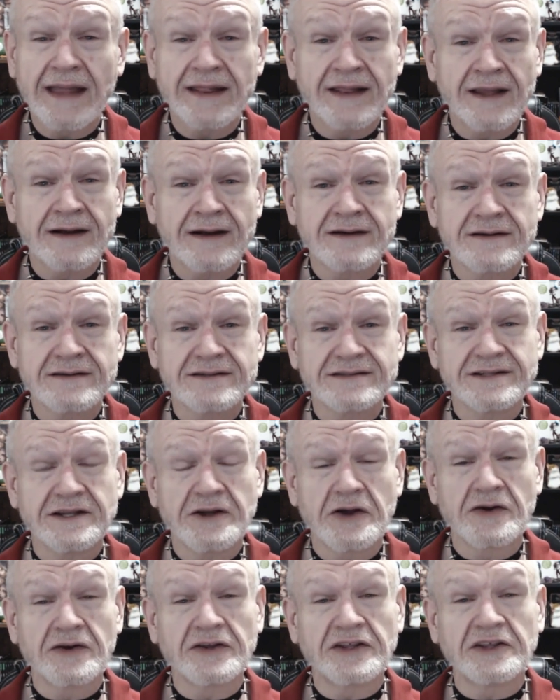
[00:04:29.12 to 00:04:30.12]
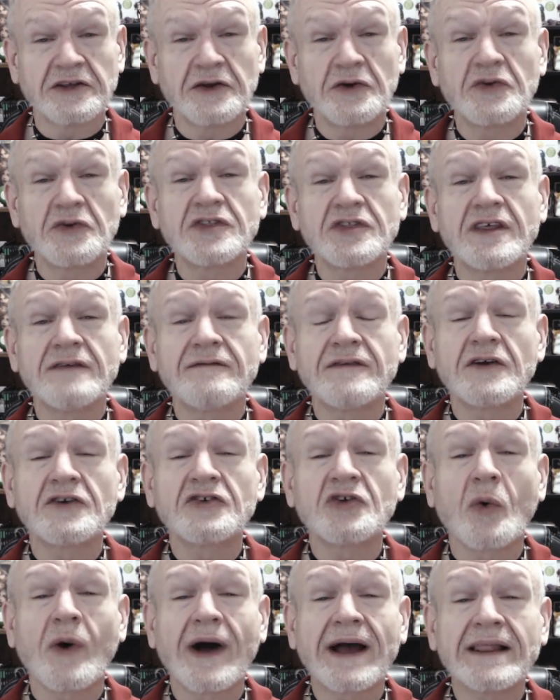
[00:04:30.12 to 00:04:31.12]
and there is your youth of your
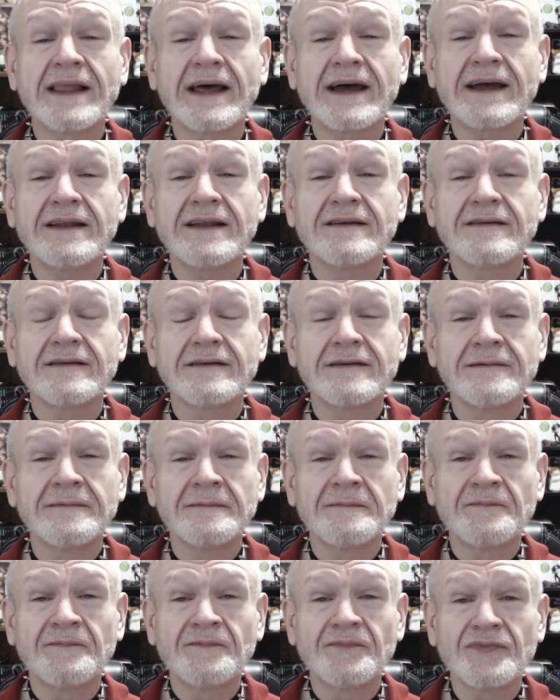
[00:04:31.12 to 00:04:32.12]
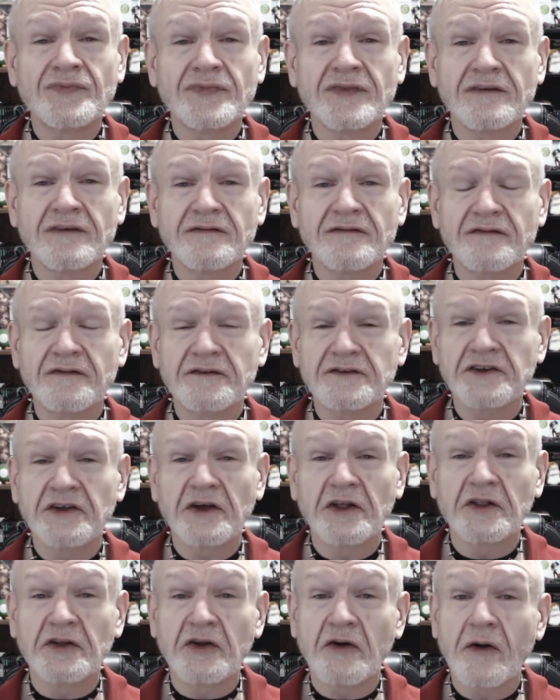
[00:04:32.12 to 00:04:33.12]
twilight
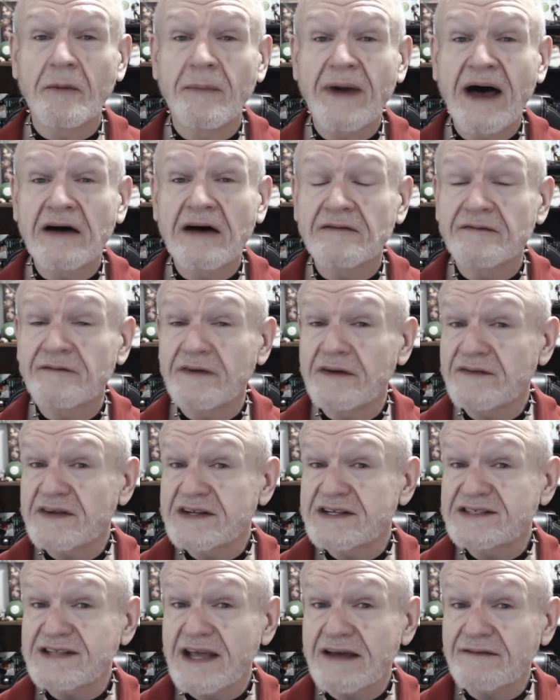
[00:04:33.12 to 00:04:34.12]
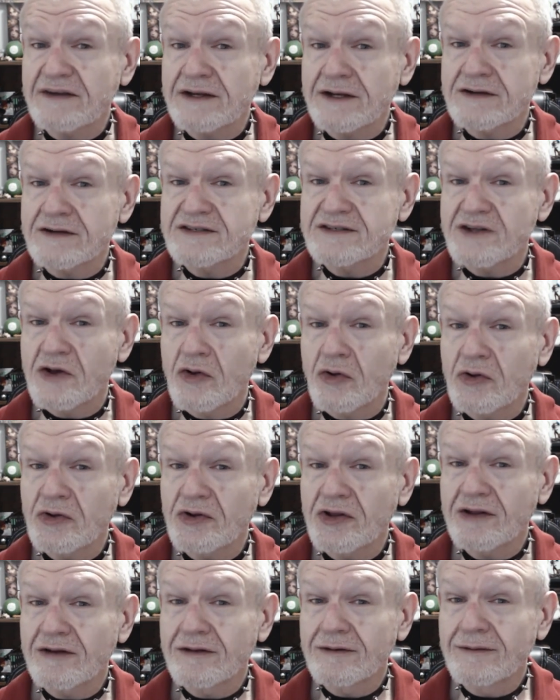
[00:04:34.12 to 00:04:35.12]
till you're about 57 years
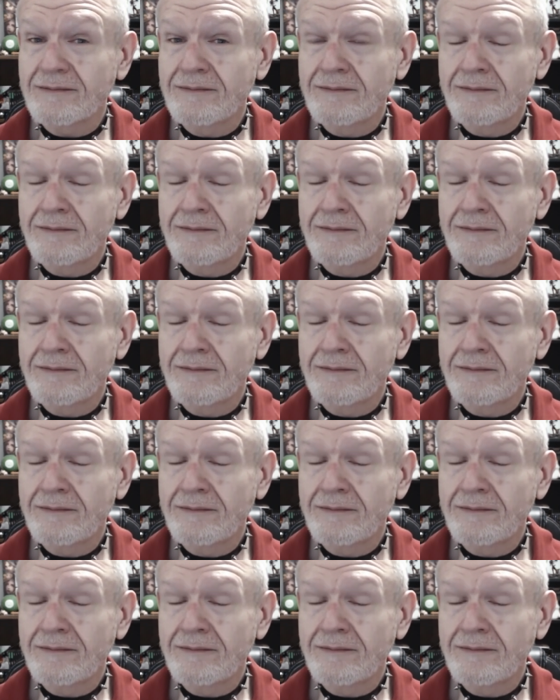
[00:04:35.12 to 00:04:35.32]
old.